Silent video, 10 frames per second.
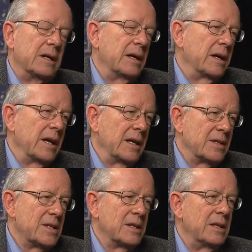
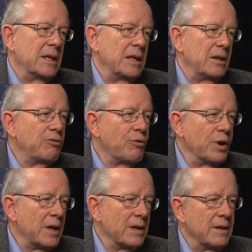against the
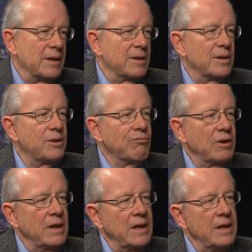Troika, the
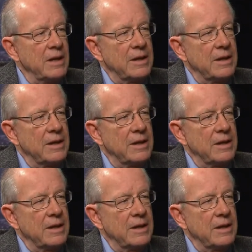three